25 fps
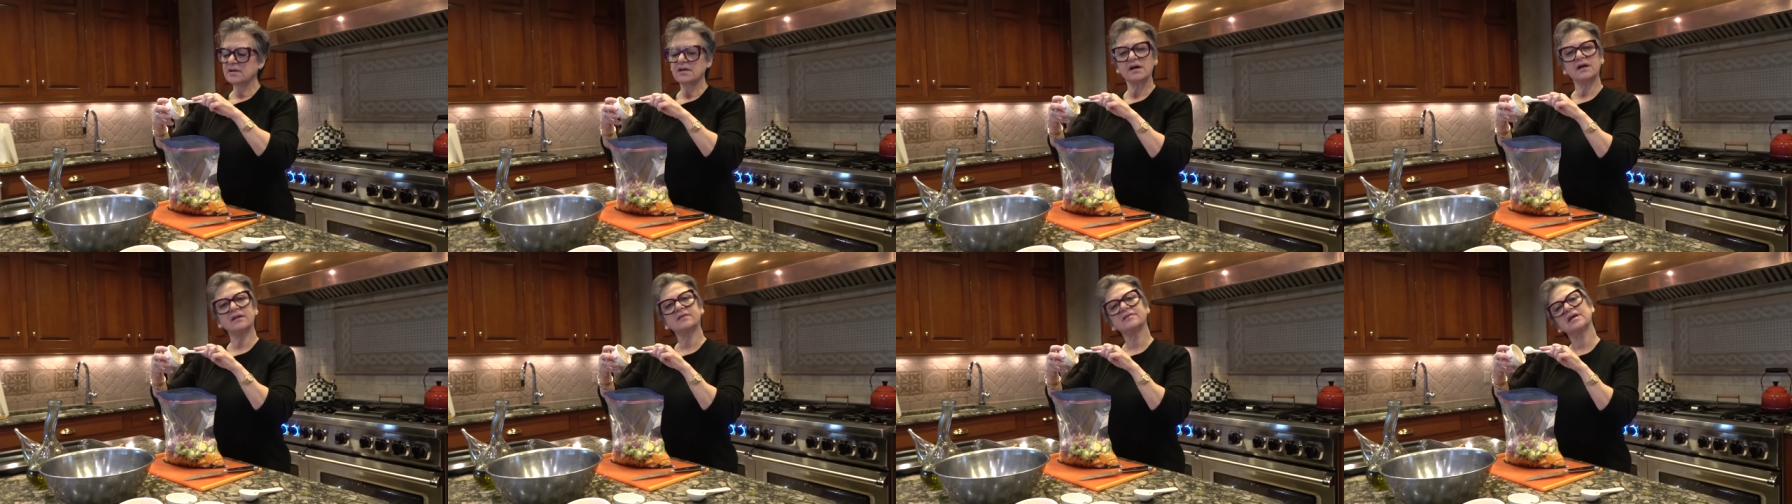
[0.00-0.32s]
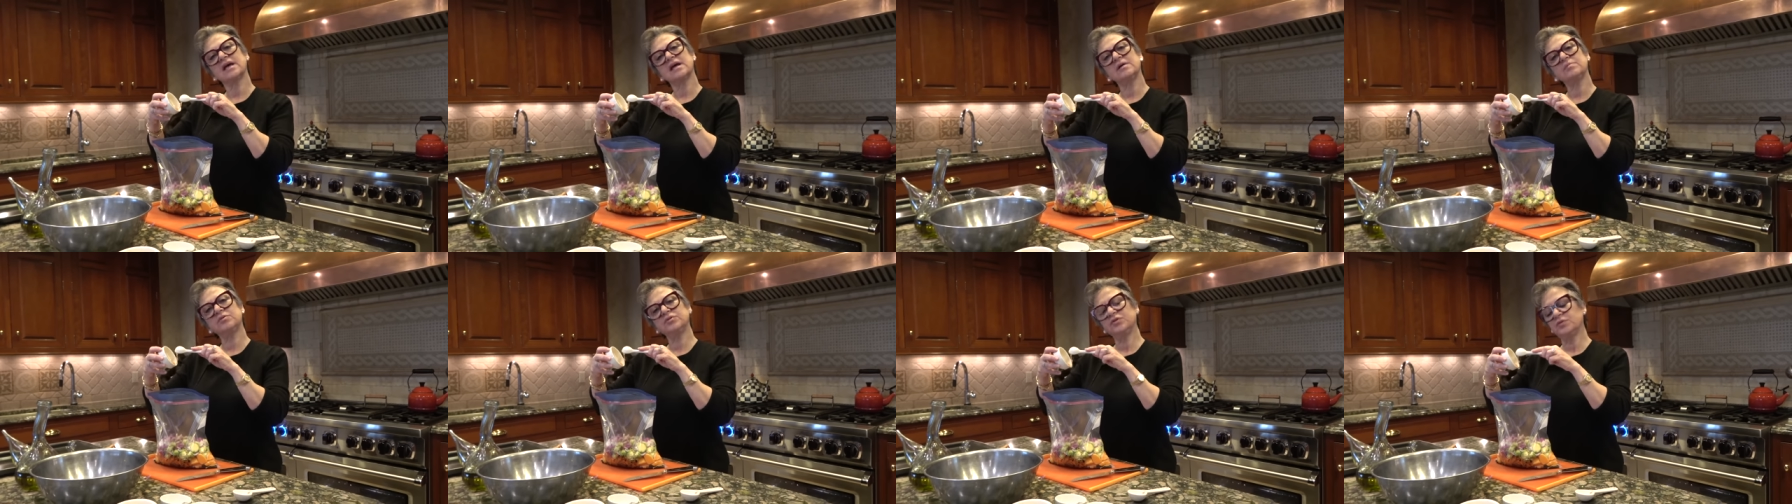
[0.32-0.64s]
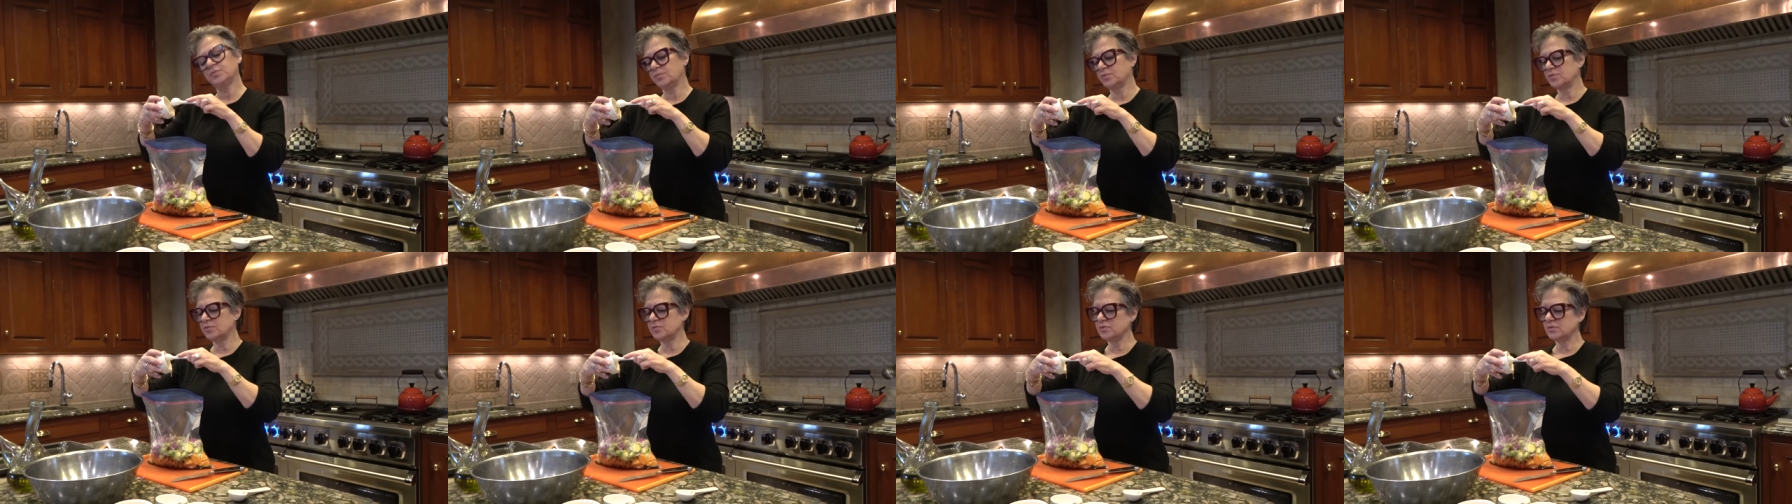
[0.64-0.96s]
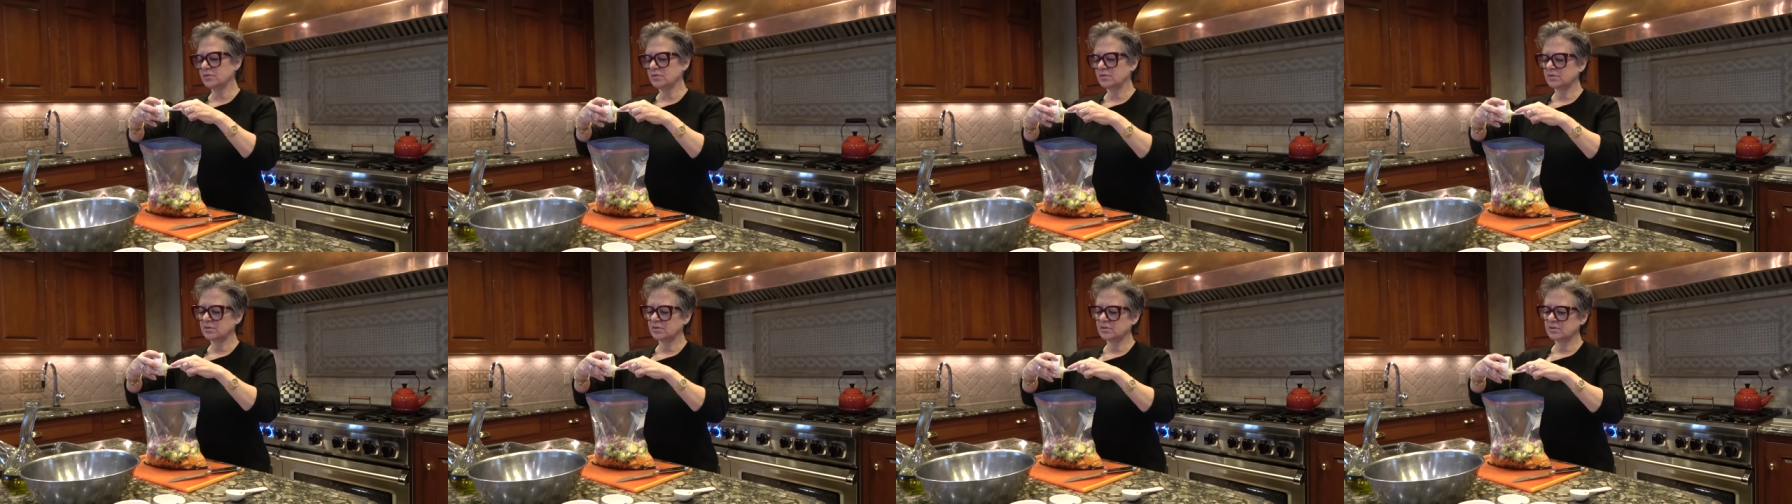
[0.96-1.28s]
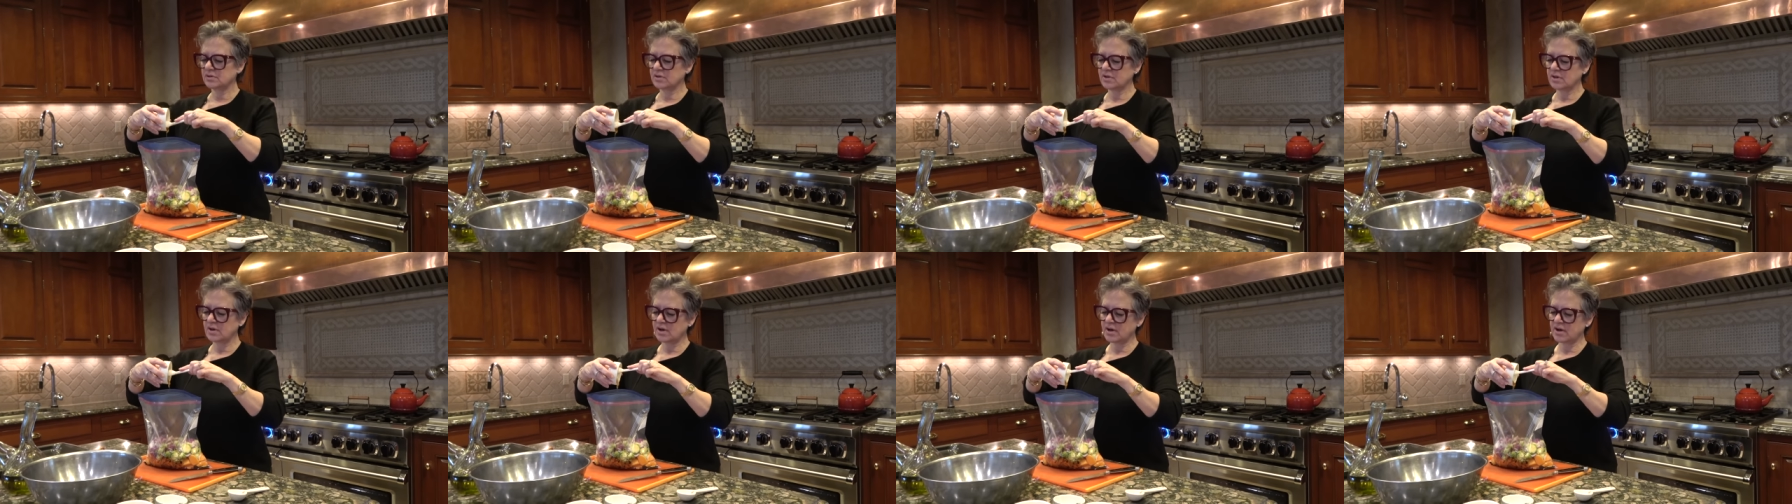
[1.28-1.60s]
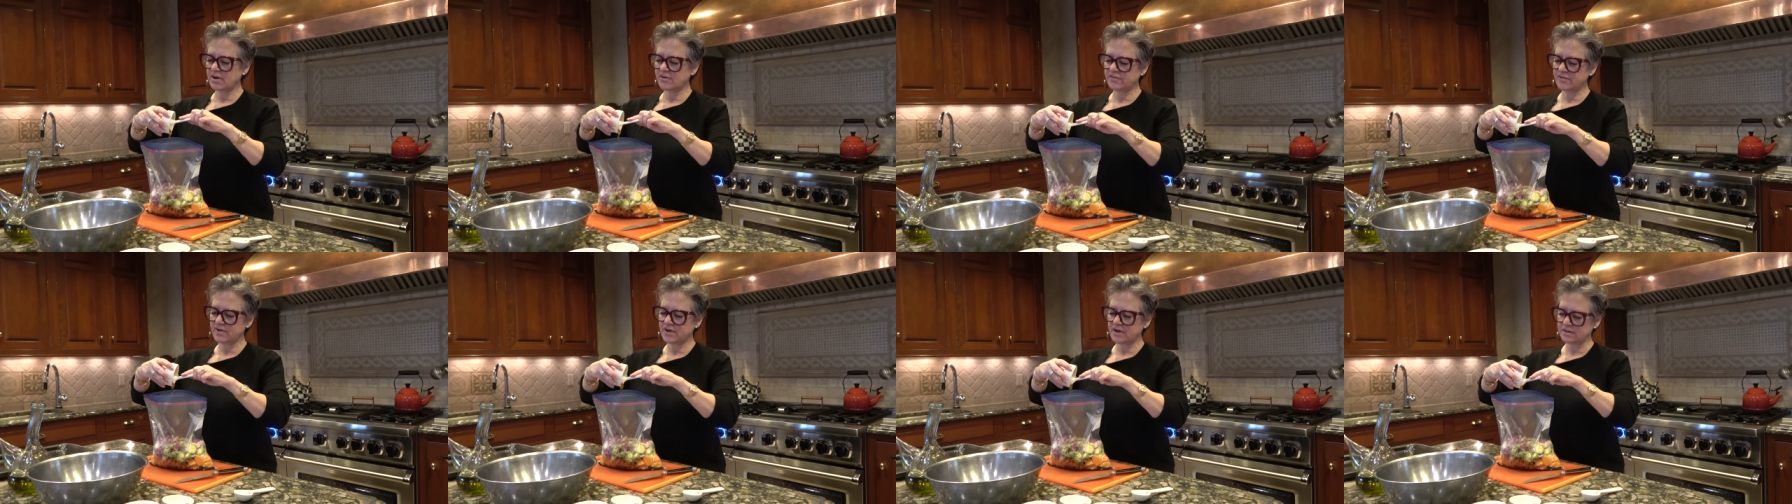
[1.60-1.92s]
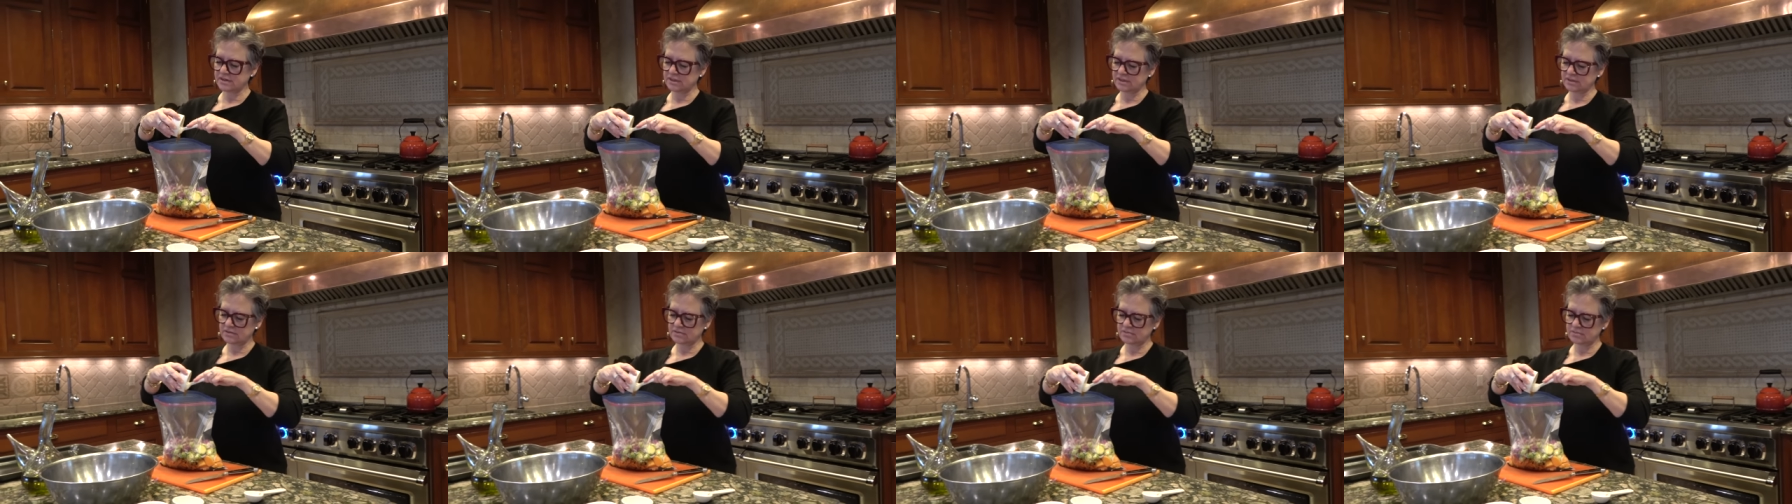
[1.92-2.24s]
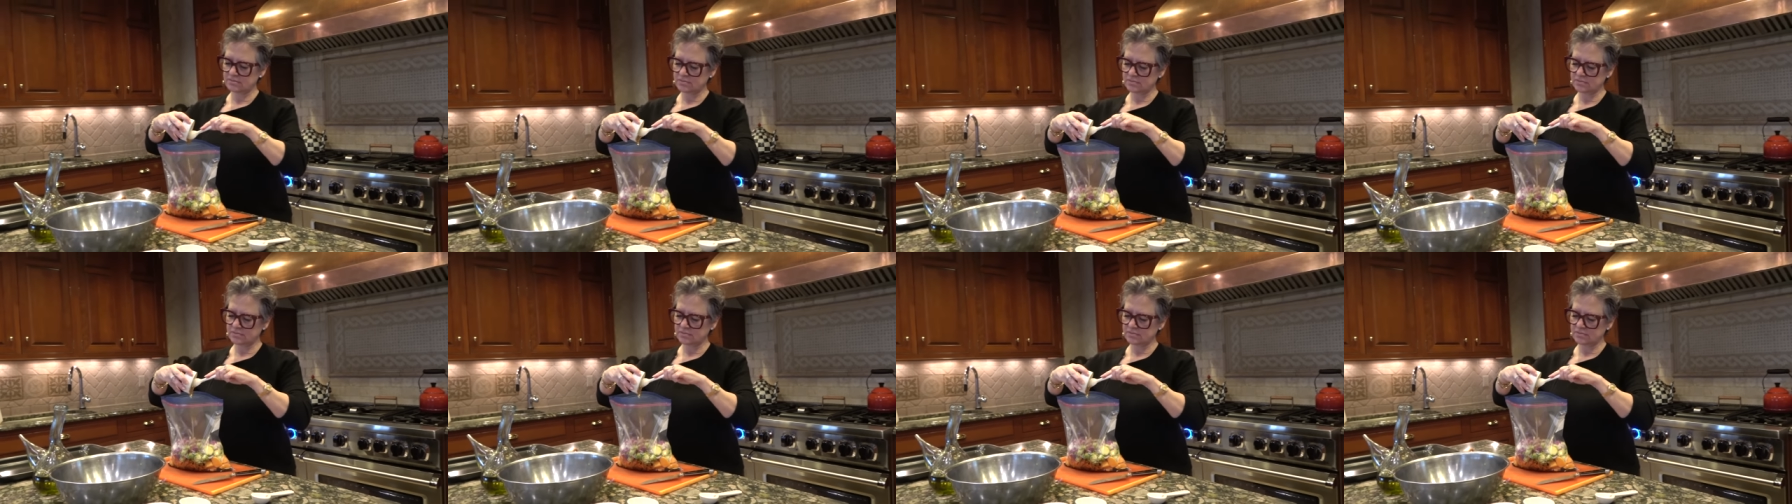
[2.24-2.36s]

a tablespoon of honey